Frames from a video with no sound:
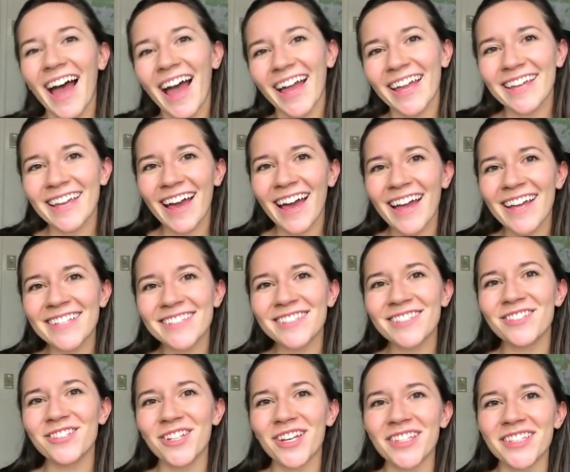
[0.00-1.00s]
Hi
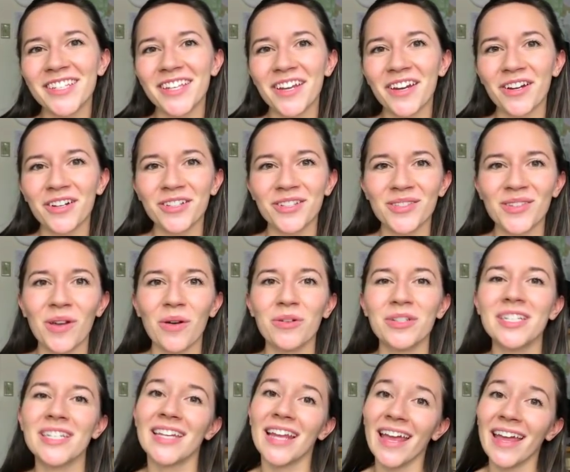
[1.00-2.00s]
guys, Jess here. So
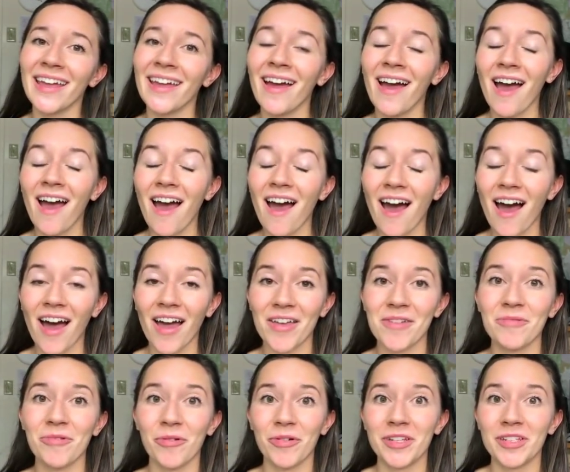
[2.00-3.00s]
today I
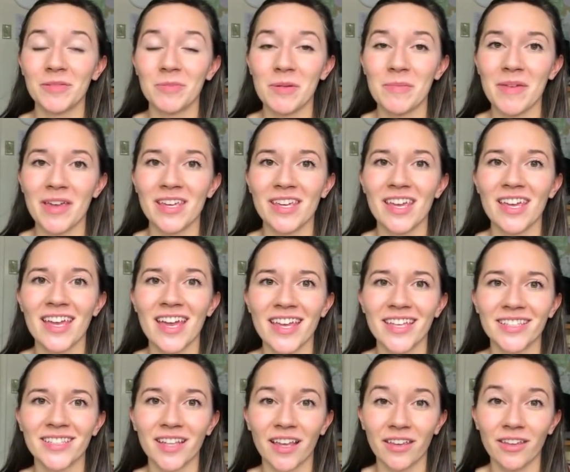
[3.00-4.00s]
am going to be making
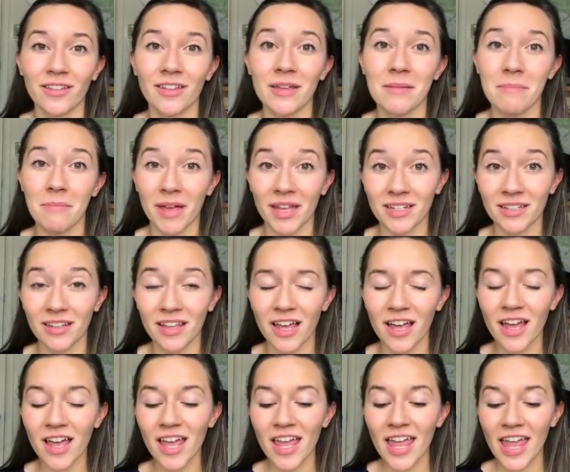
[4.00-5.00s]
a succulent
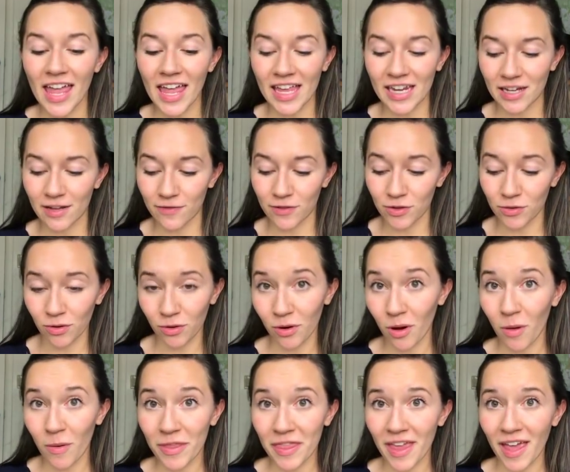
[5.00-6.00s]
mandala, and if you don't
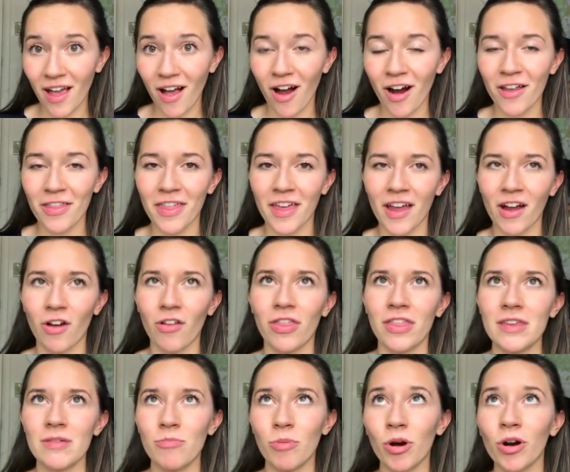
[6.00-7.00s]
know what they are
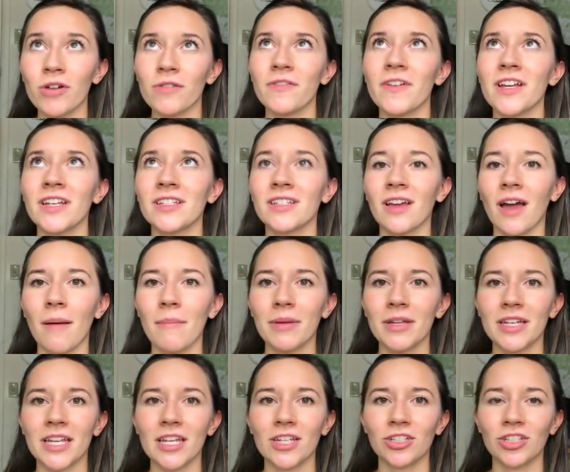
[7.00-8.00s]
the perfect
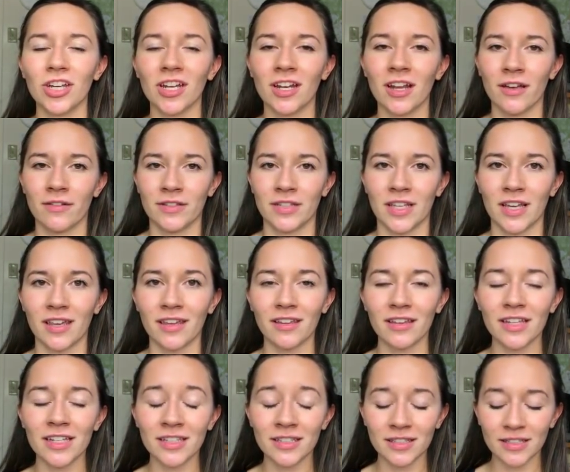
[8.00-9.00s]
combination of
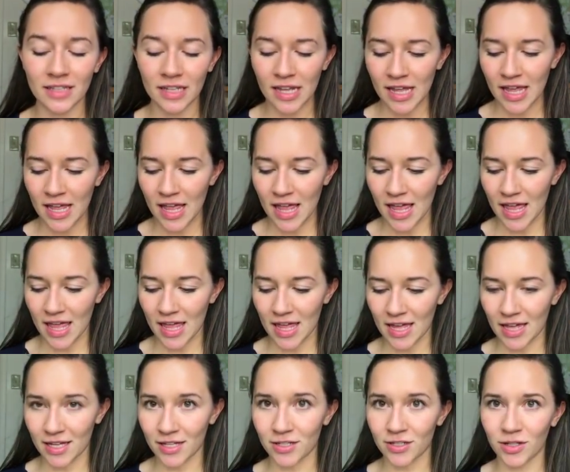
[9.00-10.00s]
succulents
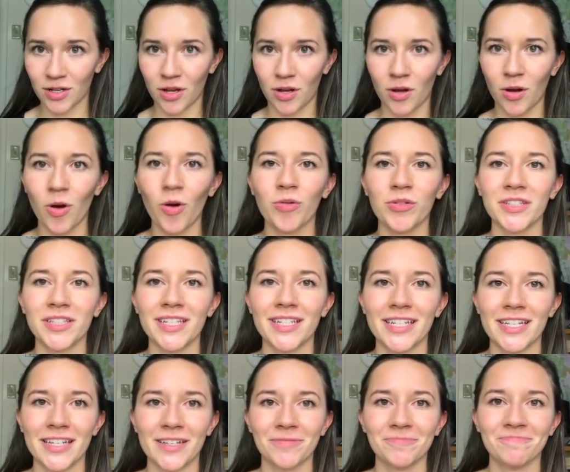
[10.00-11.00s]
and
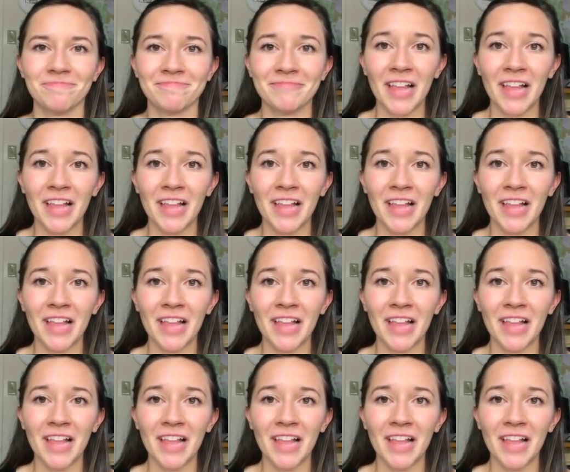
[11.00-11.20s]
OCD.